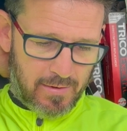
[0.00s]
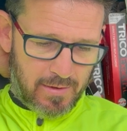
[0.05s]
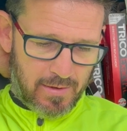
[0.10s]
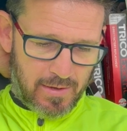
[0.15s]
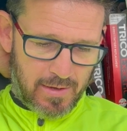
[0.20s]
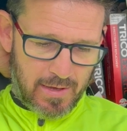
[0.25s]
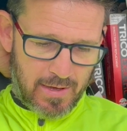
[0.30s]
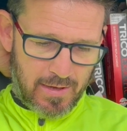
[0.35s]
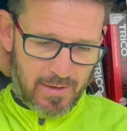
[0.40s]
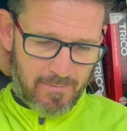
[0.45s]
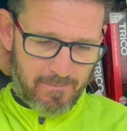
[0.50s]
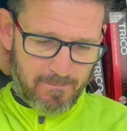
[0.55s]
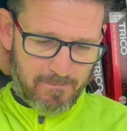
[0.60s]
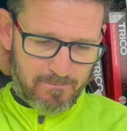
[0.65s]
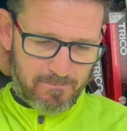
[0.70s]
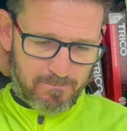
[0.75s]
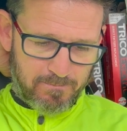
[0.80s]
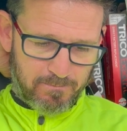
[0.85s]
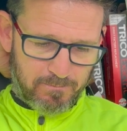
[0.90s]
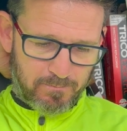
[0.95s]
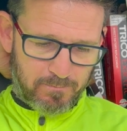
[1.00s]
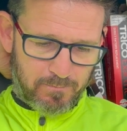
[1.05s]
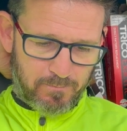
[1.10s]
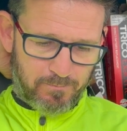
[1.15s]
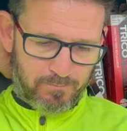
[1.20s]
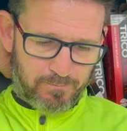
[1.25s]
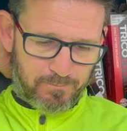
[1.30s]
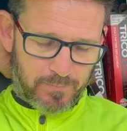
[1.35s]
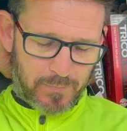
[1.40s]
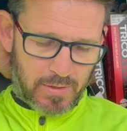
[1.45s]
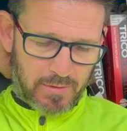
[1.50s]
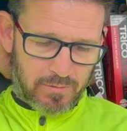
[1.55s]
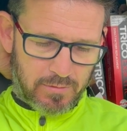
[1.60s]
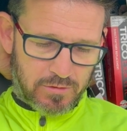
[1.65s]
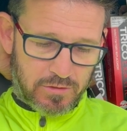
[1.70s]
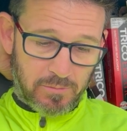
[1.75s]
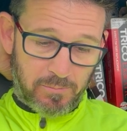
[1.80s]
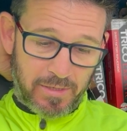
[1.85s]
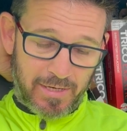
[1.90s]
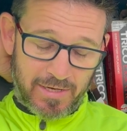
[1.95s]

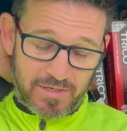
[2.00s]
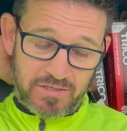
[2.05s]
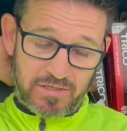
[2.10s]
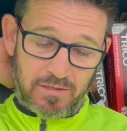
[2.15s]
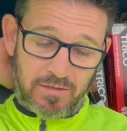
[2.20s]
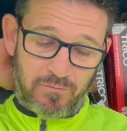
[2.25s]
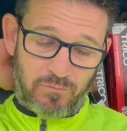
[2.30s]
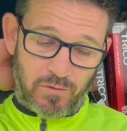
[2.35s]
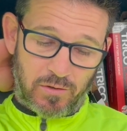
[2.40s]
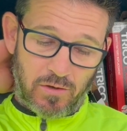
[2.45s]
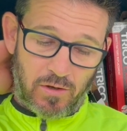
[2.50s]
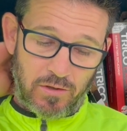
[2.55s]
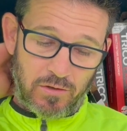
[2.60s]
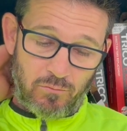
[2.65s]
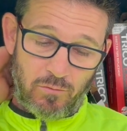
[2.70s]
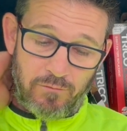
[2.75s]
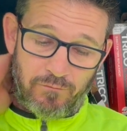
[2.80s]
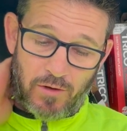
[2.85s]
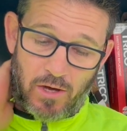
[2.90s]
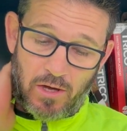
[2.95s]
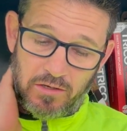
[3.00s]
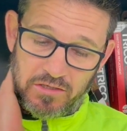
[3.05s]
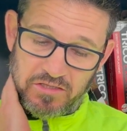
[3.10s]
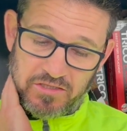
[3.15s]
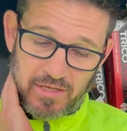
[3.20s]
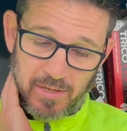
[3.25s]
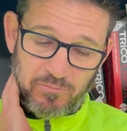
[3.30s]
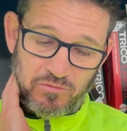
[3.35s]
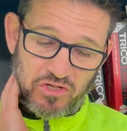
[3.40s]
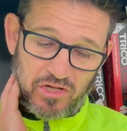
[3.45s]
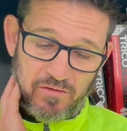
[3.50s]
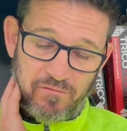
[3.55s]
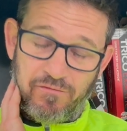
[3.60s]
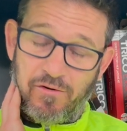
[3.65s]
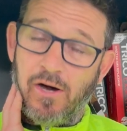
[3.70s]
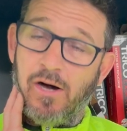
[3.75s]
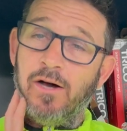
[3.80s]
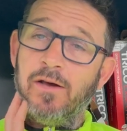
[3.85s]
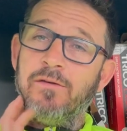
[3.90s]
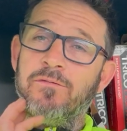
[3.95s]
Somebody asking if we got the revised
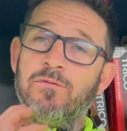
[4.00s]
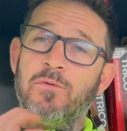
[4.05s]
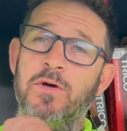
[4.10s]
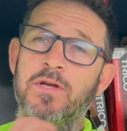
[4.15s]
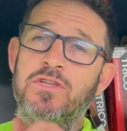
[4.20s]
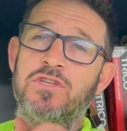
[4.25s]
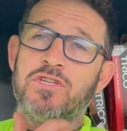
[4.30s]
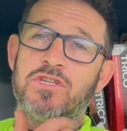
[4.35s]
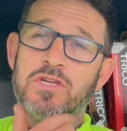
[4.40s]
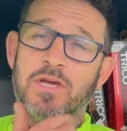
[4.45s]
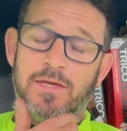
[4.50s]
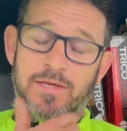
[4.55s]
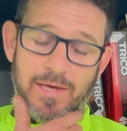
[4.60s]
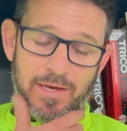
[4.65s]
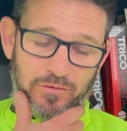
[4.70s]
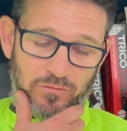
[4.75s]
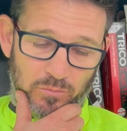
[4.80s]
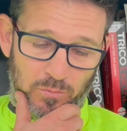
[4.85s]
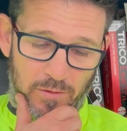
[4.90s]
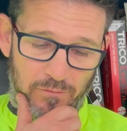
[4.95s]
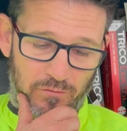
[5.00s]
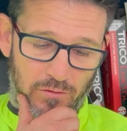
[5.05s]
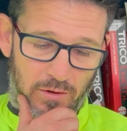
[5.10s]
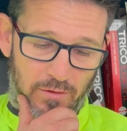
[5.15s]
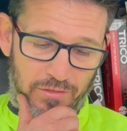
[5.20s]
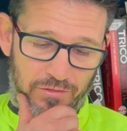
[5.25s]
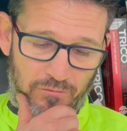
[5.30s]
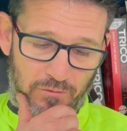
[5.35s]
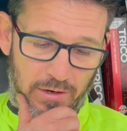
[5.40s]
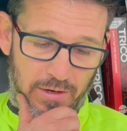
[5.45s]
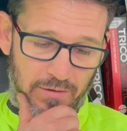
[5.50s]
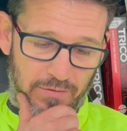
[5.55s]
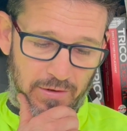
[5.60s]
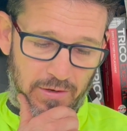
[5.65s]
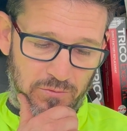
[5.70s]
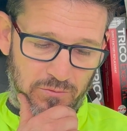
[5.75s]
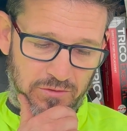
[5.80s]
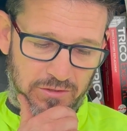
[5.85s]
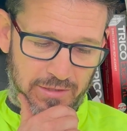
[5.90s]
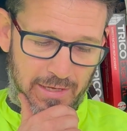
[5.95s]
MG5, which, yes, we've got three of
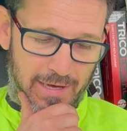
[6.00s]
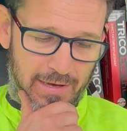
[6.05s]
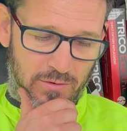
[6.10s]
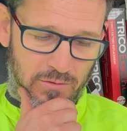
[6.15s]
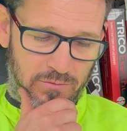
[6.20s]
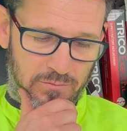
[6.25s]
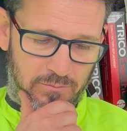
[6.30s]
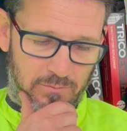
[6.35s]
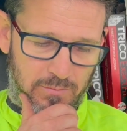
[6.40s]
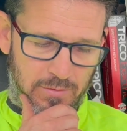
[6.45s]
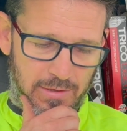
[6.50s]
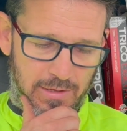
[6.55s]
those now.